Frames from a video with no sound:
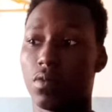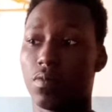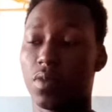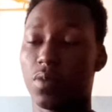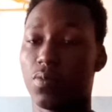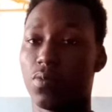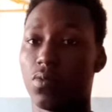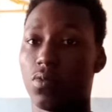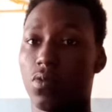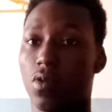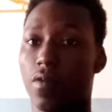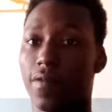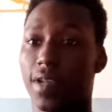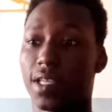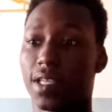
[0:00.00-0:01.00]

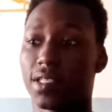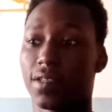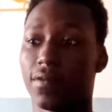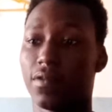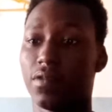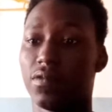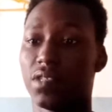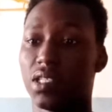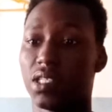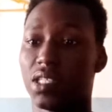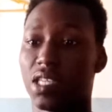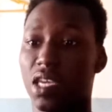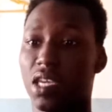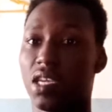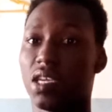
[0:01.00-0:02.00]
people of let's say
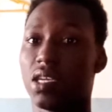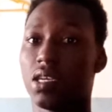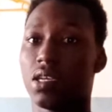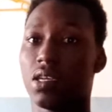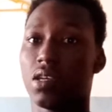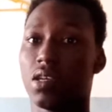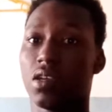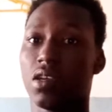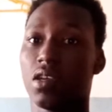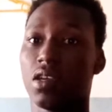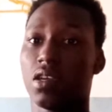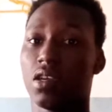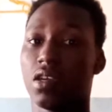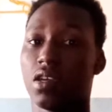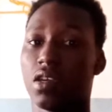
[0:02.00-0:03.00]
50k
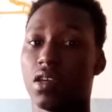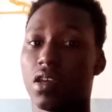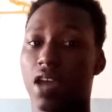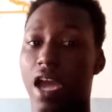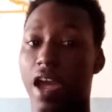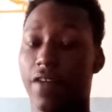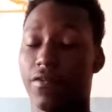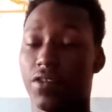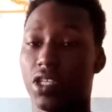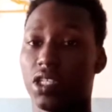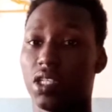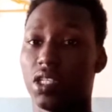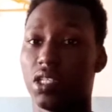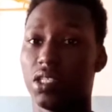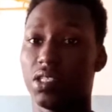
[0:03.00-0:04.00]

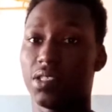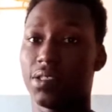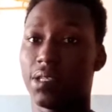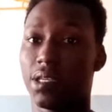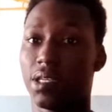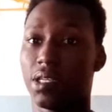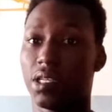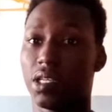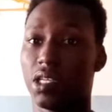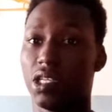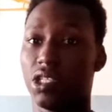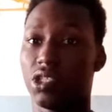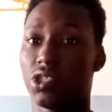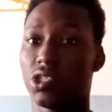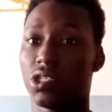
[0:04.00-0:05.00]
averagely seeing
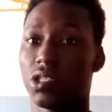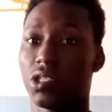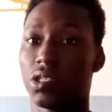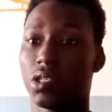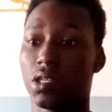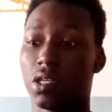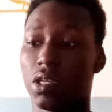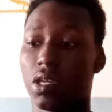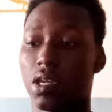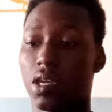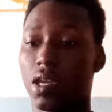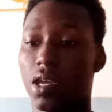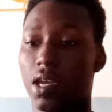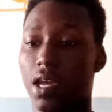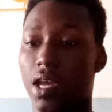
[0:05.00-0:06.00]
each,
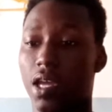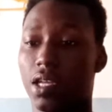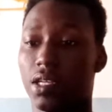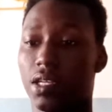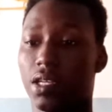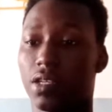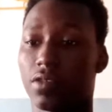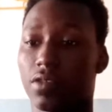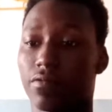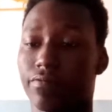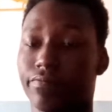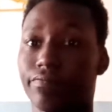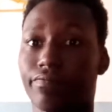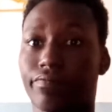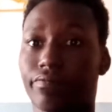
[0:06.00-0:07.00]
and then
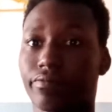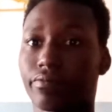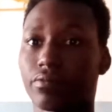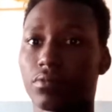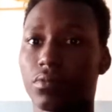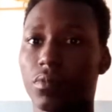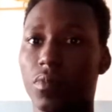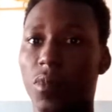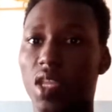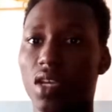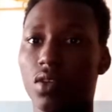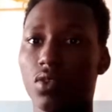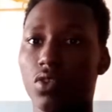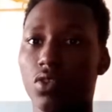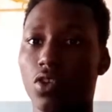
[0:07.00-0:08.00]

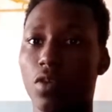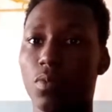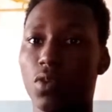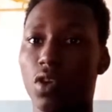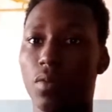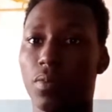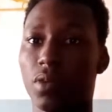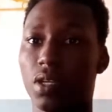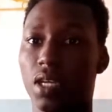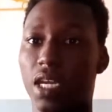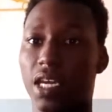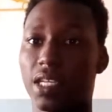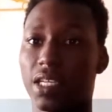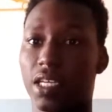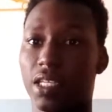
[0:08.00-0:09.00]
double up on
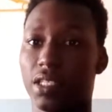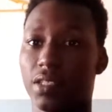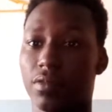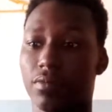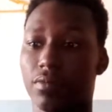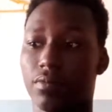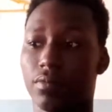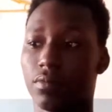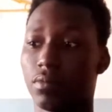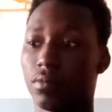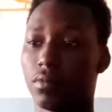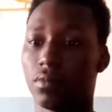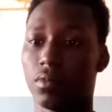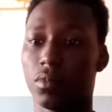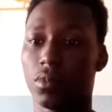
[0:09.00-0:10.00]
that and
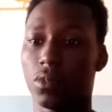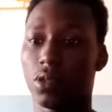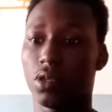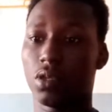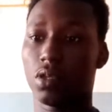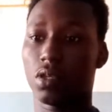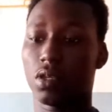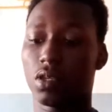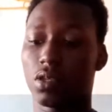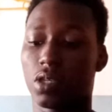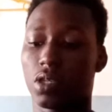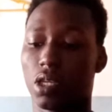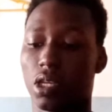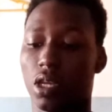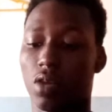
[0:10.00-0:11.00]

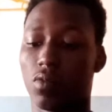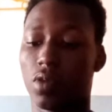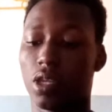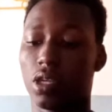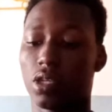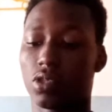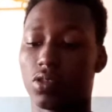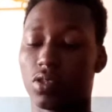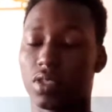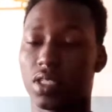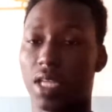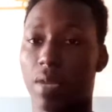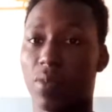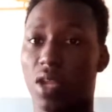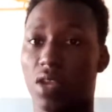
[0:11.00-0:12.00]
gain awareness on the
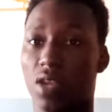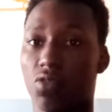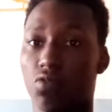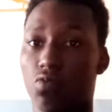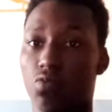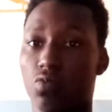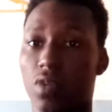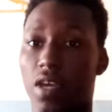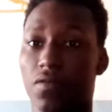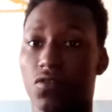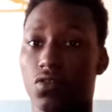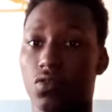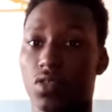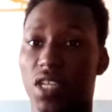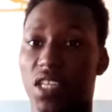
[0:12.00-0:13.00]
time that you won't have
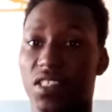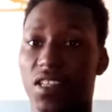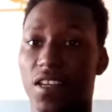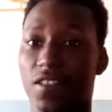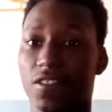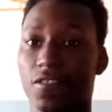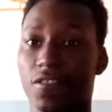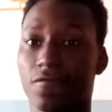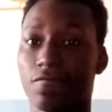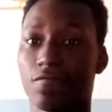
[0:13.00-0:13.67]
to use hashtags.